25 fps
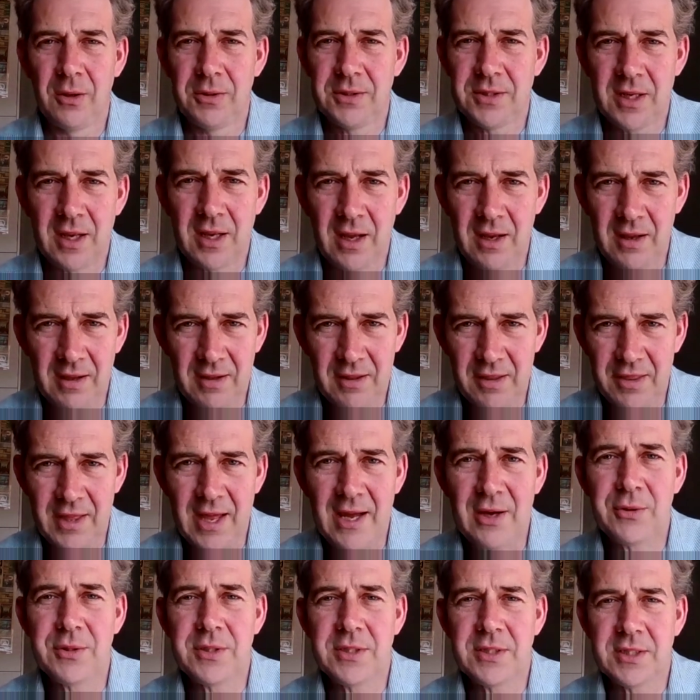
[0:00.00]
lots
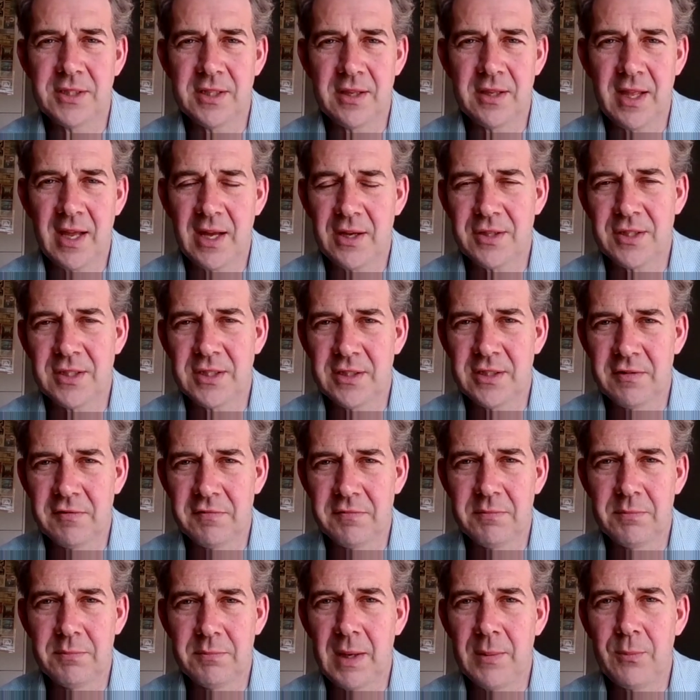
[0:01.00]
thousands and
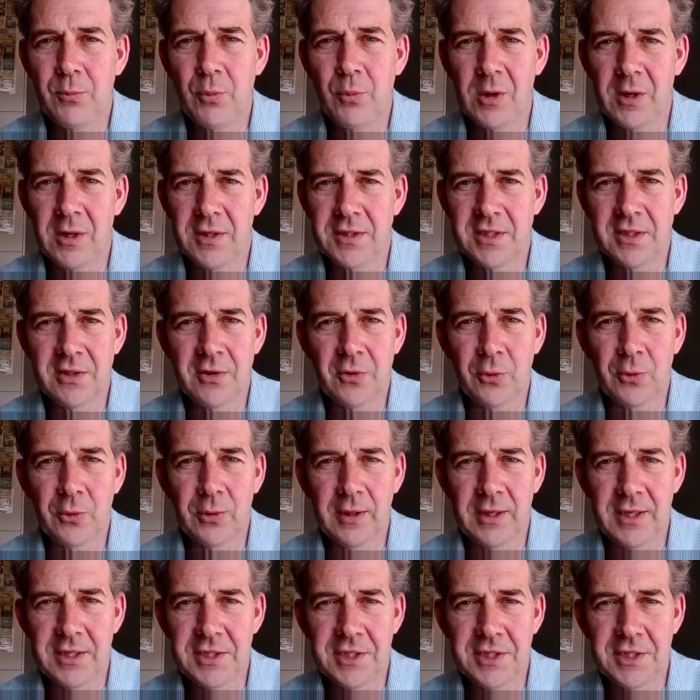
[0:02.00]
thousands of memoirs and
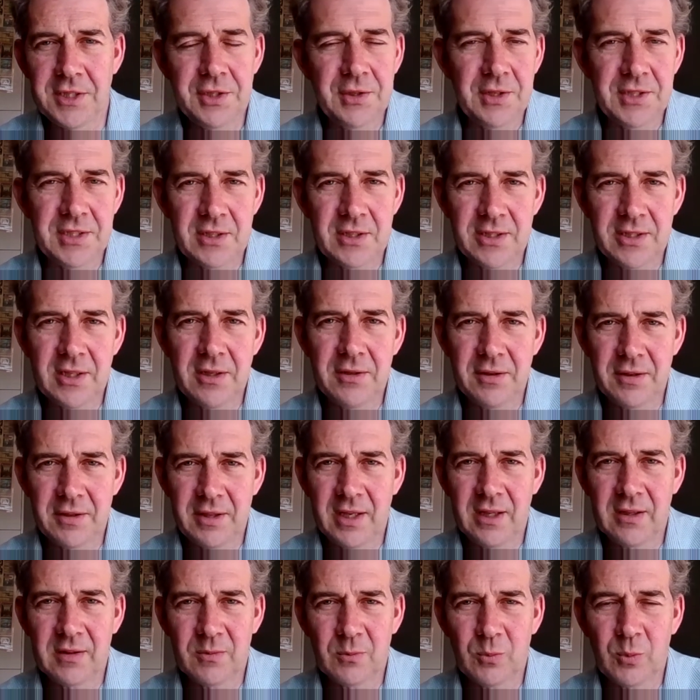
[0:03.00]
oral histories. So I don't
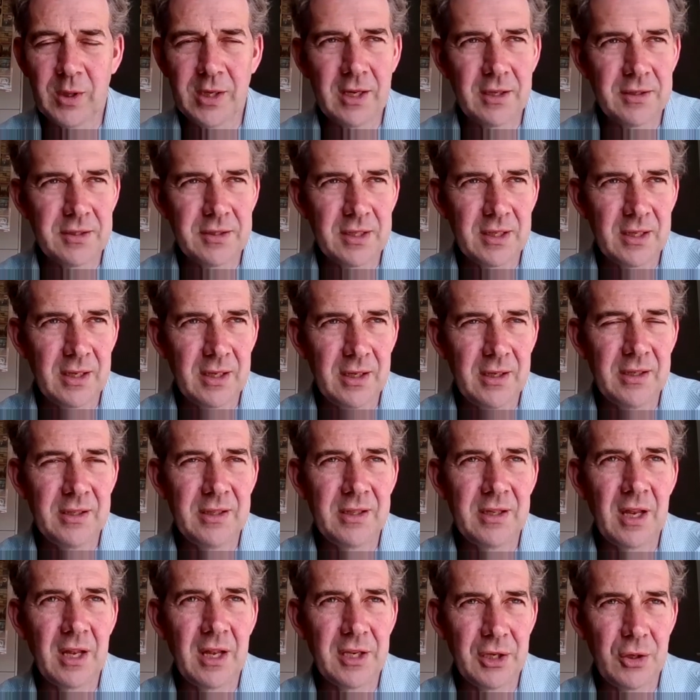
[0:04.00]
think we're going to
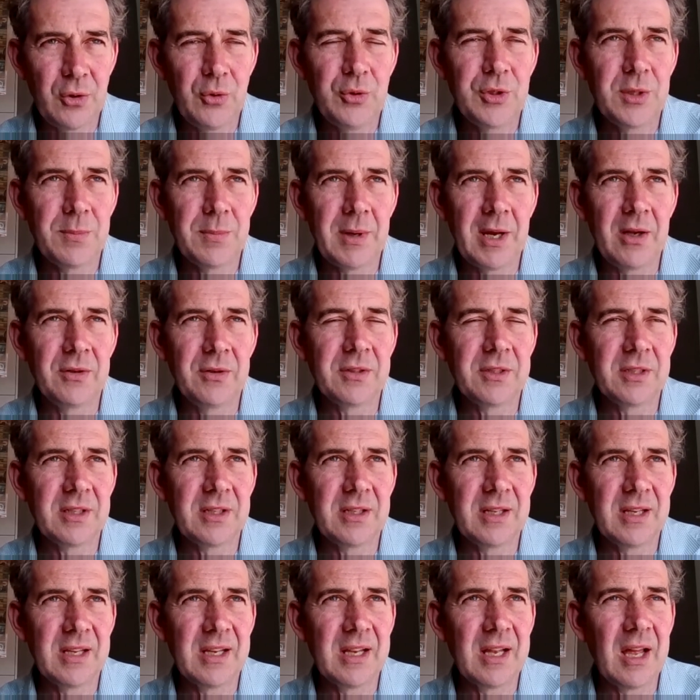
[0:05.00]
learn a huge
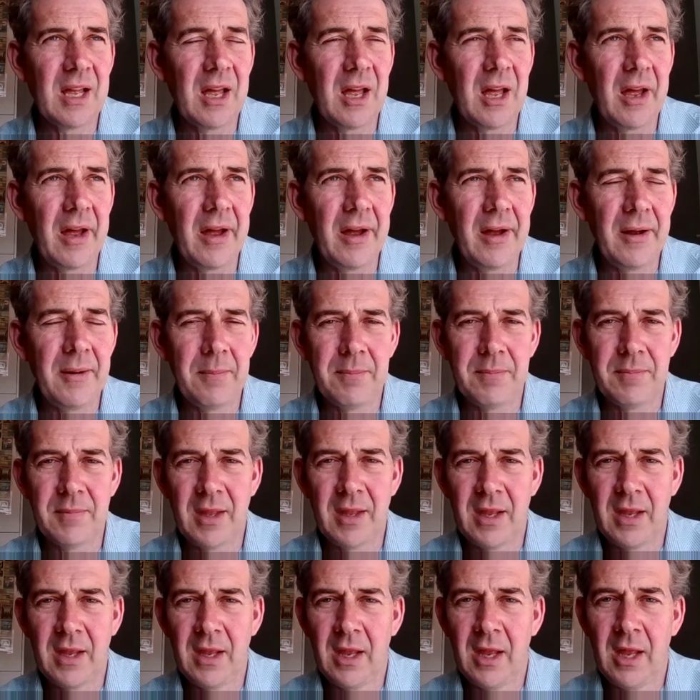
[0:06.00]
amount,
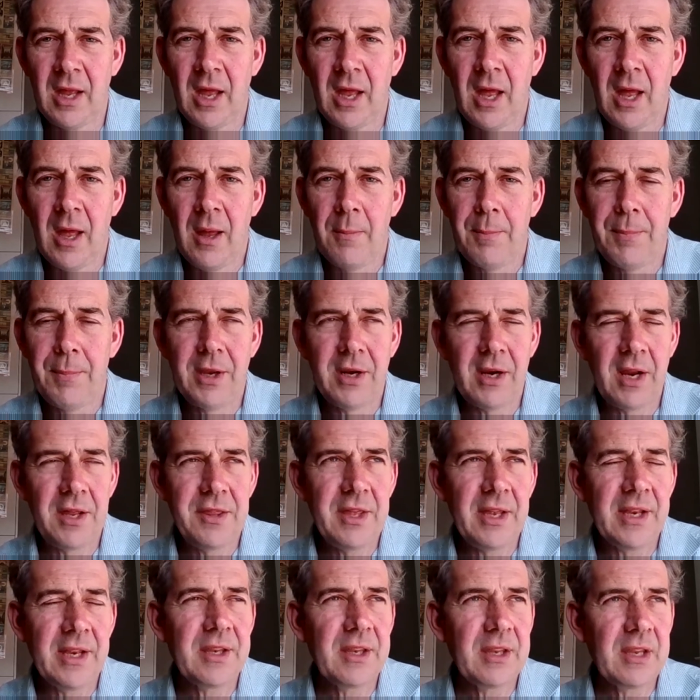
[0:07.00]
um,
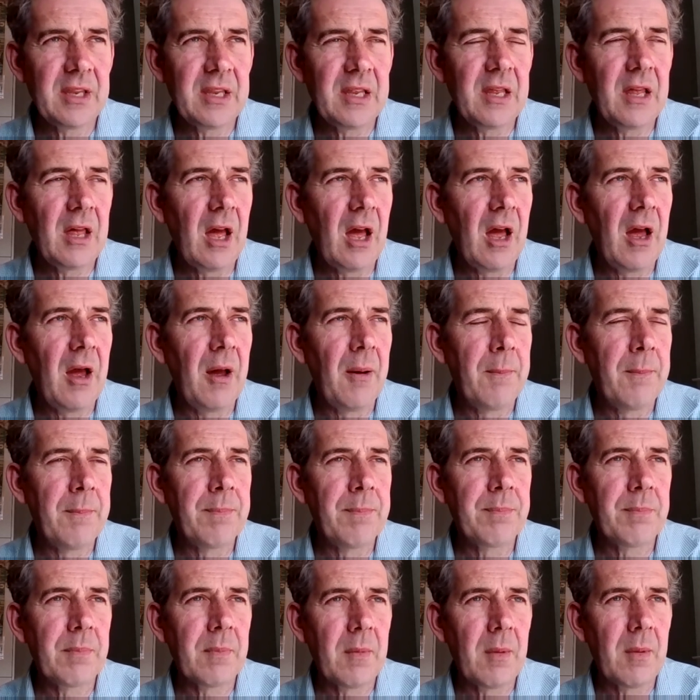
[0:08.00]
but I think
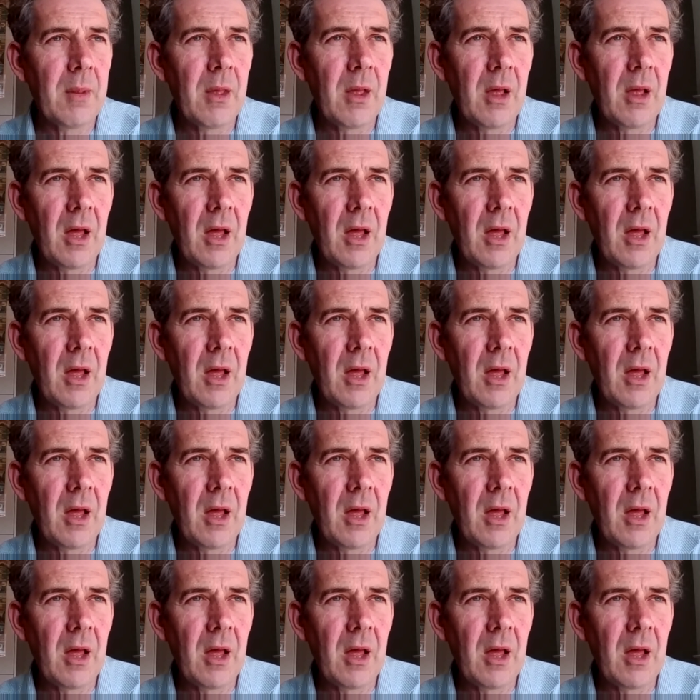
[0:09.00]
um,